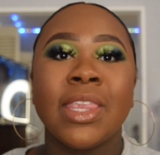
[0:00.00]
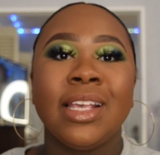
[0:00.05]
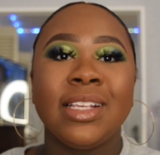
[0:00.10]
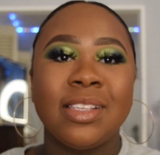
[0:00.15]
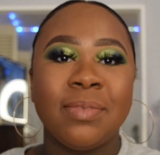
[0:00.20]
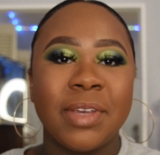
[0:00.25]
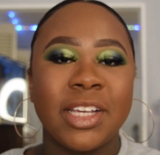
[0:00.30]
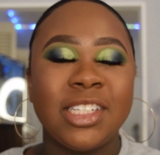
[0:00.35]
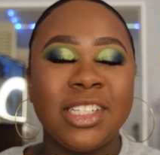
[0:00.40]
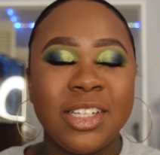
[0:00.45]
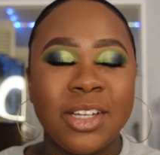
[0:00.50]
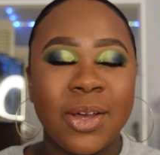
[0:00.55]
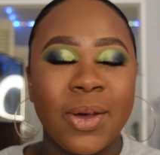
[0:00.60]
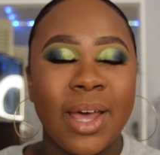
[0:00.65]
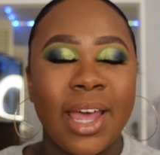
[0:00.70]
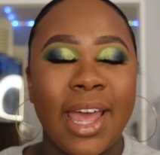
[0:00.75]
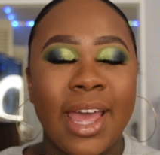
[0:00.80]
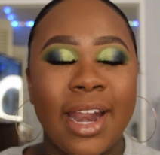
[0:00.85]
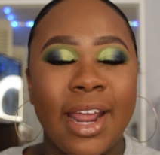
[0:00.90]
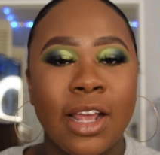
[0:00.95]
So make sure you go
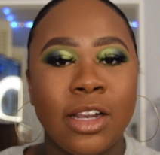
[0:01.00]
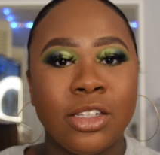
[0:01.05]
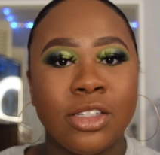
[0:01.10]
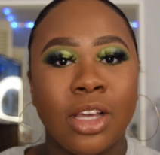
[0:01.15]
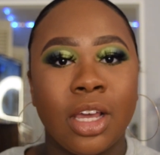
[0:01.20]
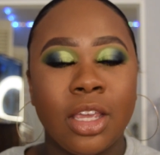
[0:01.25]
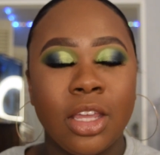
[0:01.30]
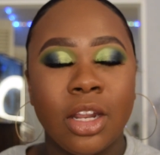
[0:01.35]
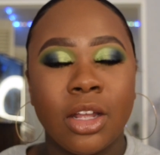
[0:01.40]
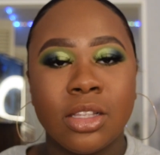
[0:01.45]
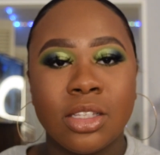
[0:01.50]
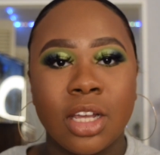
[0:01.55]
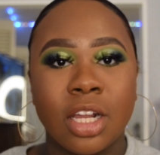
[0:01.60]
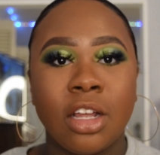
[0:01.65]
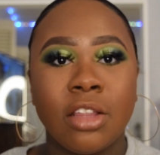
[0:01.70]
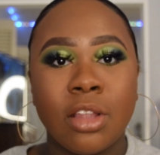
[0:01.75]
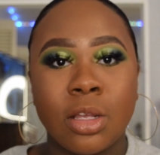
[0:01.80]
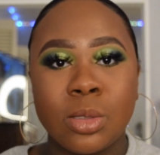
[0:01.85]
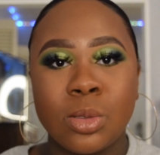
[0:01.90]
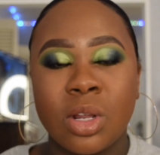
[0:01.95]
ahead and, turn
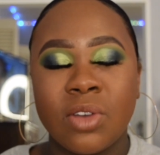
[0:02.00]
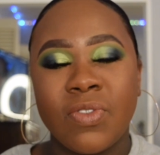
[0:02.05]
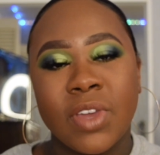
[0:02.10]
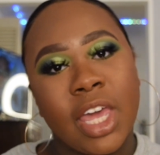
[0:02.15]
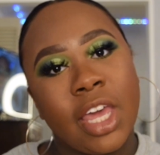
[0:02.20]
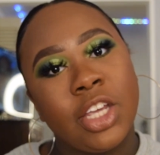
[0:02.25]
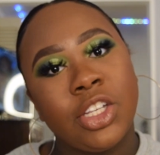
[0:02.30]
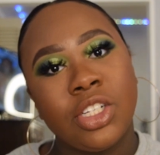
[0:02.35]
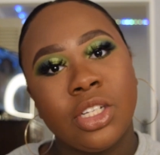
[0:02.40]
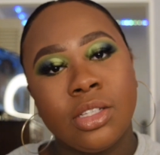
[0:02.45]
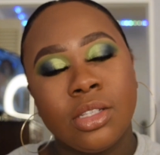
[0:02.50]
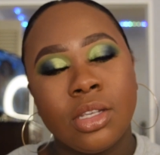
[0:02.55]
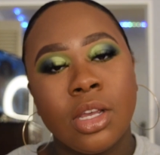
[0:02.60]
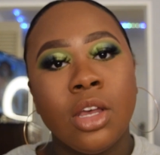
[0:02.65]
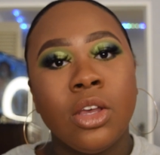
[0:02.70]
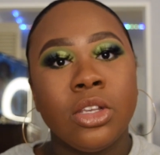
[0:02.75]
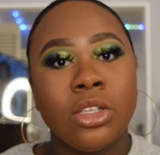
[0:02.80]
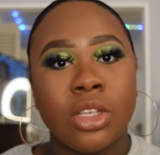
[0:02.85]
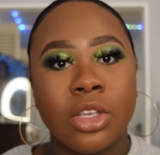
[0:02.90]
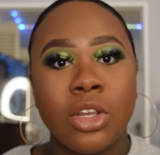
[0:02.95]
on those notifications
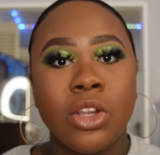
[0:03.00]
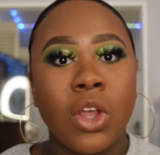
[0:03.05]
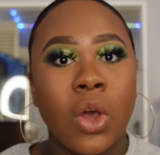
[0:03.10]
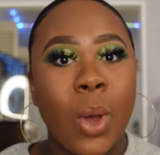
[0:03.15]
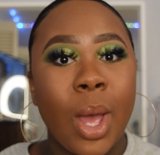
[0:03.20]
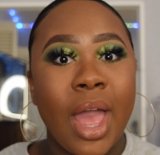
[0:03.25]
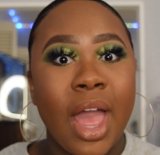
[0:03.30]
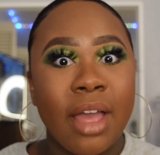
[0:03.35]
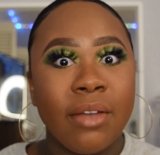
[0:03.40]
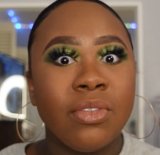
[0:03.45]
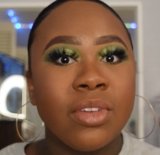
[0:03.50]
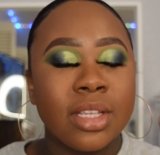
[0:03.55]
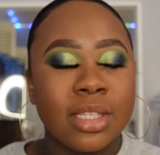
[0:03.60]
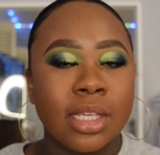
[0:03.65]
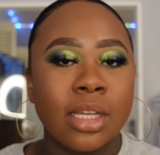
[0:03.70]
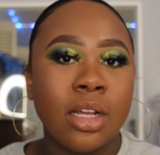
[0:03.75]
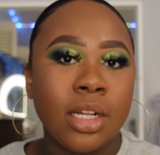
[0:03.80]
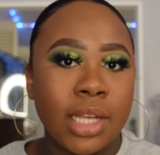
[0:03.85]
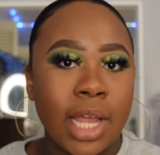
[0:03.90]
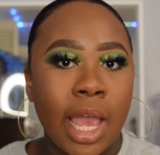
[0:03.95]
so you know every
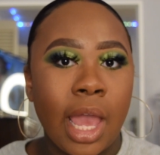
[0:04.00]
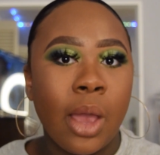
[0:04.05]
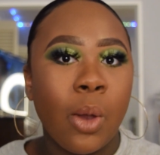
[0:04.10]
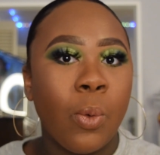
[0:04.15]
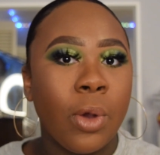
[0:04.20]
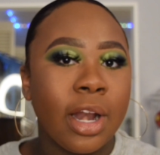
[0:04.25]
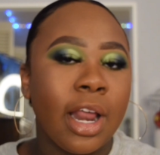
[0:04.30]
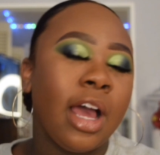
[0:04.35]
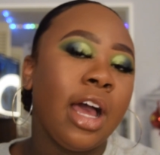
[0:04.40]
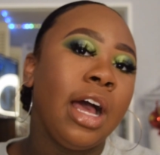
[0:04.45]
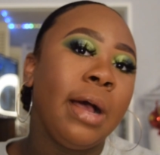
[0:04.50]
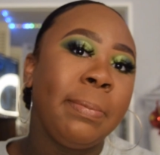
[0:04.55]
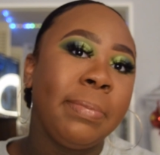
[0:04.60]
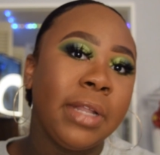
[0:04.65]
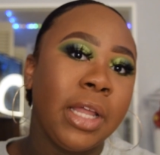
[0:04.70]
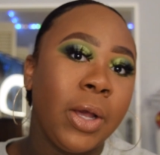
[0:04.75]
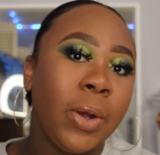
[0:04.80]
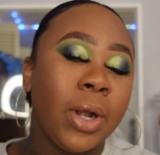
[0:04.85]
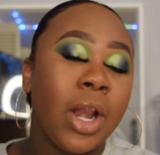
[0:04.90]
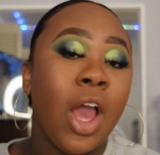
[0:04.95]
single day when I
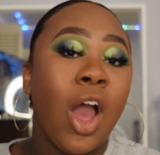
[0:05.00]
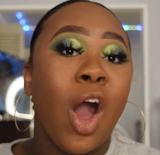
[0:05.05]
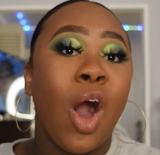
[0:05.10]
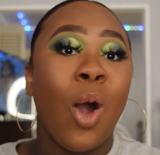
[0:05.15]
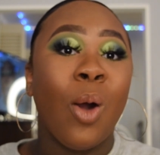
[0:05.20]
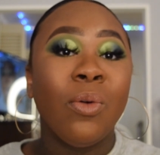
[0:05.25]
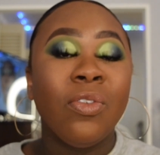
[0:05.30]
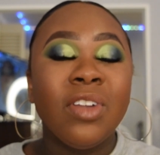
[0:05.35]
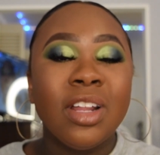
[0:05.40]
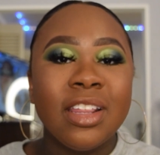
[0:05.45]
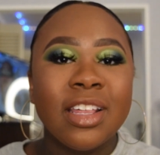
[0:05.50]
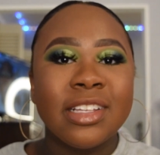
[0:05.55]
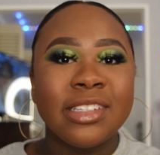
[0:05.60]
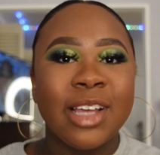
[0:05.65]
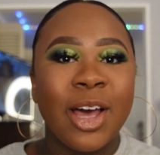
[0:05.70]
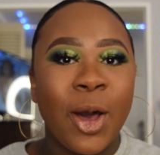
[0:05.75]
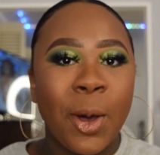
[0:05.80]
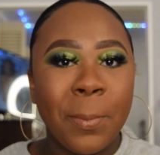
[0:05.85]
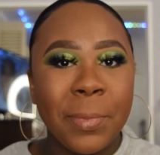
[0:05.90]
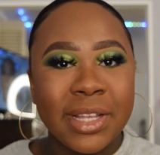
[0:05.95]
upload. Hopefully this
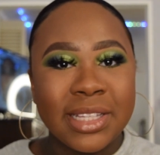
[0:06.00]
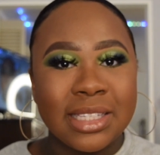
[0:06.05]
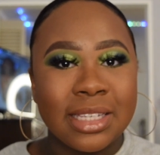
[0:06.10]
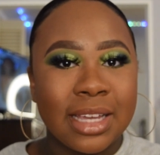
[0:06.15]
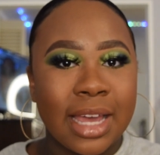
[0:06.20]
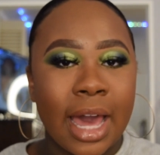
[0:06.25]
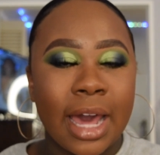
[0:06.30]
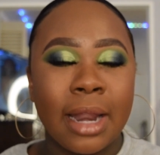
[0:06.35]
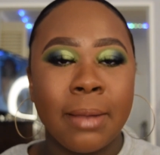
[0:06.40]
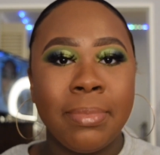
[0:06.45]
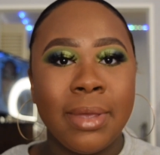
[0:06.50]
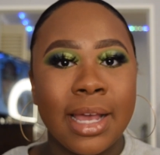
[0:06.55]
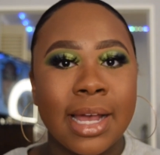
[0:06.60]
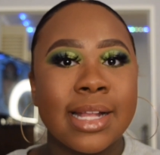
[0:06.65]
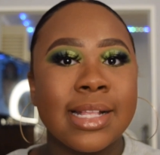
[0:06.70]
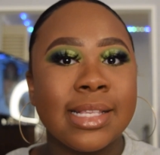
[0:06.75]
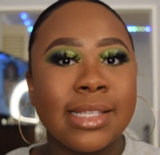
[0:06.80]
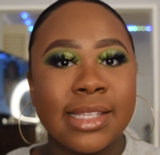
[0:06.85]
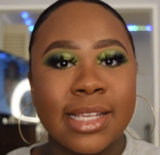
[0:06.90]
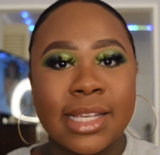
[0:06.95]
will help me to kind of be
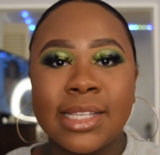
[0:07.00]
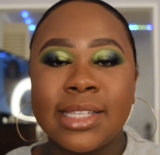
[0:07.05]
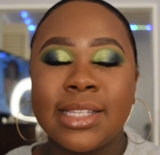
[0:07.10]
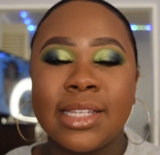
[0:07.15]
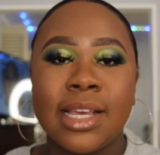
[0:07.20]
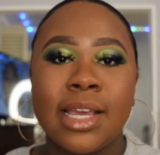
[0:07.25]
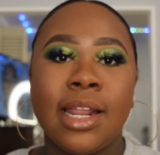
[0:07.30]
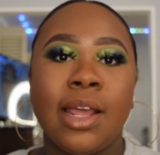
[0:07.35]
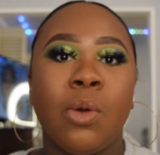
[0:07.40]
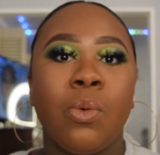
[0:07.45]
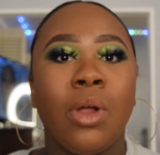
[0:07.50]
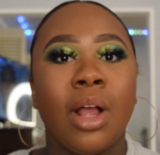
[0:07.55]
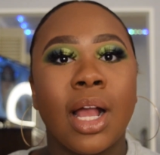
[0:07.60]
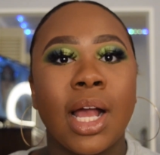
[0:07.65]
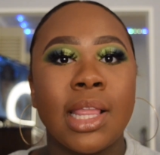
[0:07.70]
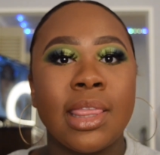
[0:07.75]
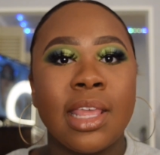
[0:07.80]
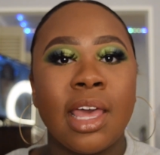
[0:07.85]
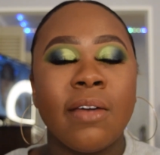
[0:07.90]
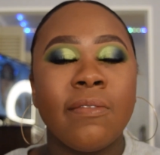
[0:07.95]
consistent and work
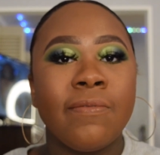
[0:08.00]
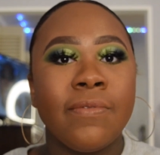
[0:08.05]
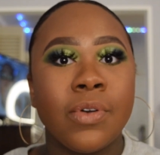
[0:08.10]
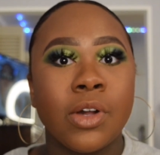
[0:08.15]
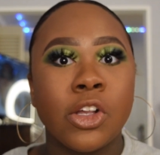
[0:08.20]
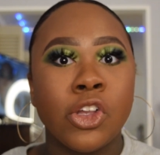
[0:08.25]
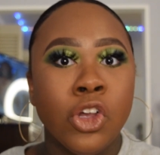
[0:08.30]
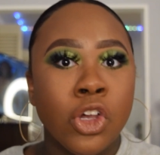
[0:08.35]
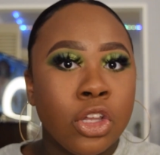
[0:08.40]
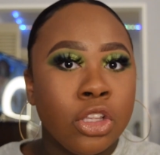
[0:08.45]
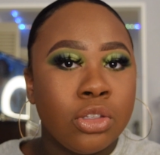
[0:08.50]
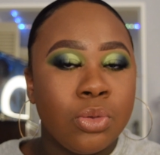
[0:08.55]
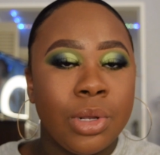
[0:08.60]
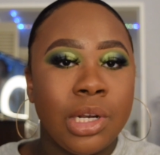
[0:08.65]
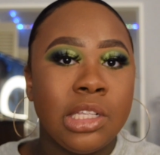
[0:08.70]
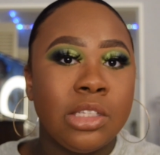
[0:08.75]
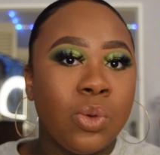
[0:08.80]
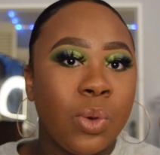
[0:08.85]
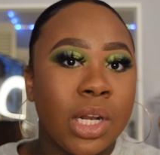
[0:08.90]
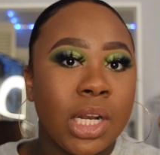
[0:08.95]
on that for
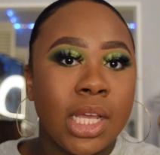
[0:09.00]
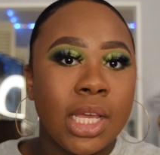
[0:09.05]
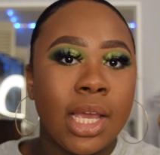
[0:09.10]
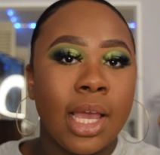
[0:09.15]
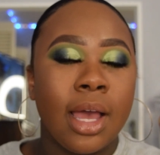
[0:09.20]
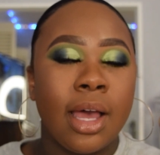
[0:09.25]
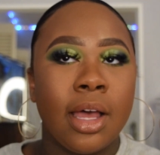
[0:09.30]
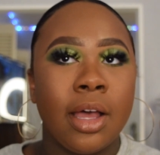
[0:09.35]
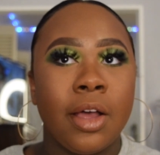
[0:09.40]
2020. A